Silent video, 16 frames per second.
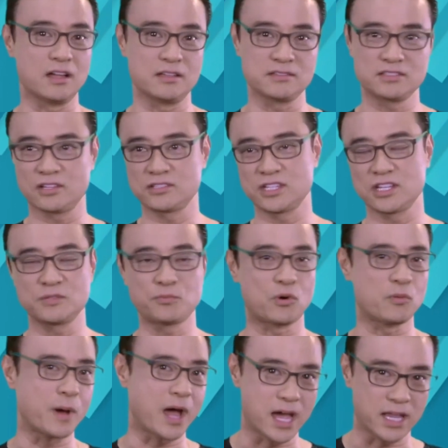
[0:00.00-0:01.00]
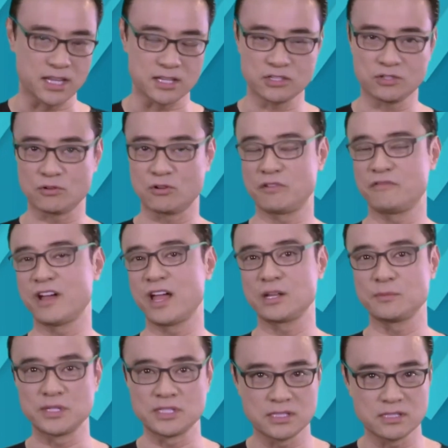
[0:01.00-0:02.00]
such as probiotics or
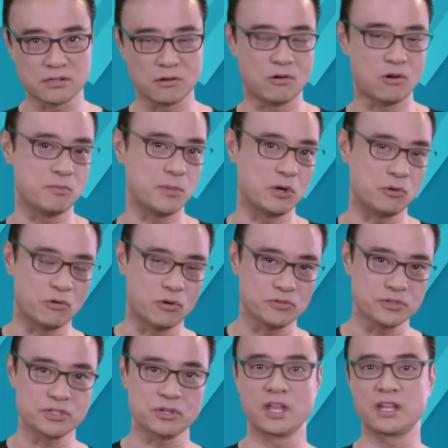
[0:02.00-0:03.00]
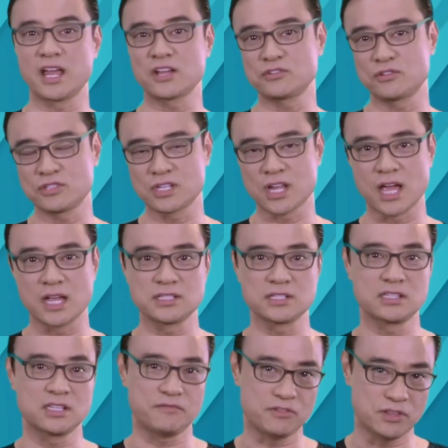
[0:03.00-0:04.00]
vitamins or minerals and exercise
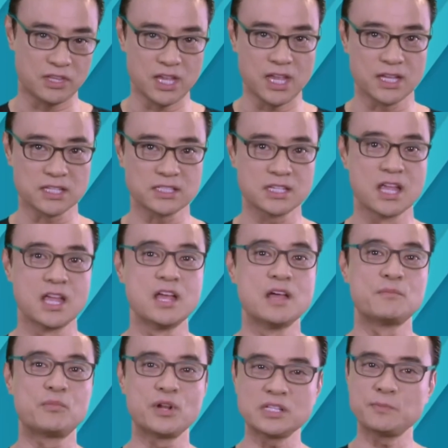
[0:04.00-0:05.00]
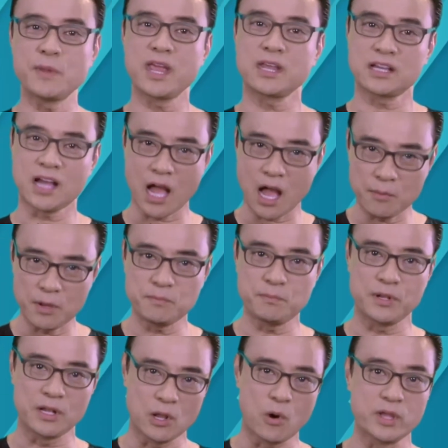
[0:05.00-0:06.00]
and different things, please make comment
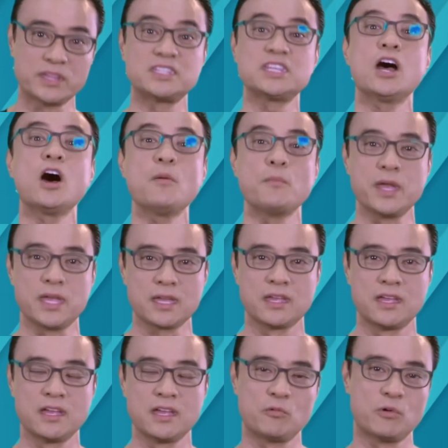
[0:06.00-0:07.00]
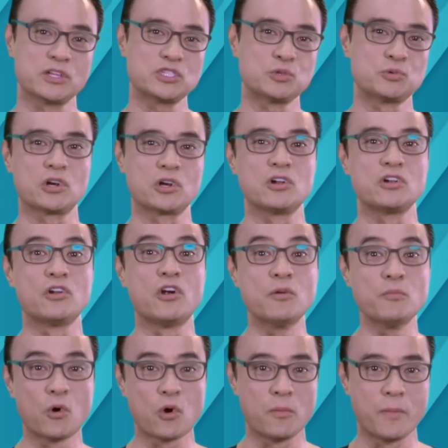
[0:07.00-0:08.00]
below and tell me what you want to learn
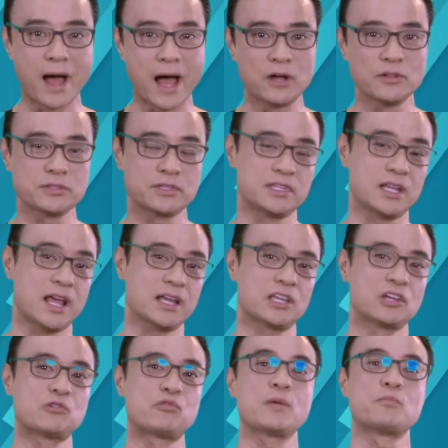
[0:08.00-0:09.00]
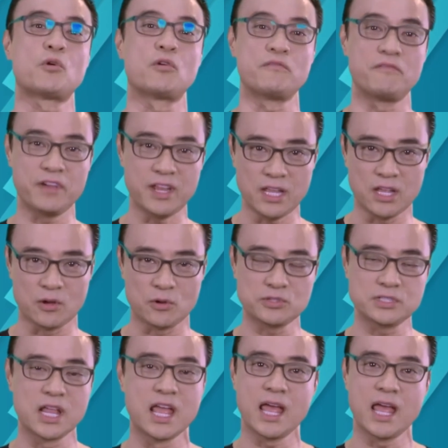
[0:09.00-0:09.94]
more about. Then I can create more videos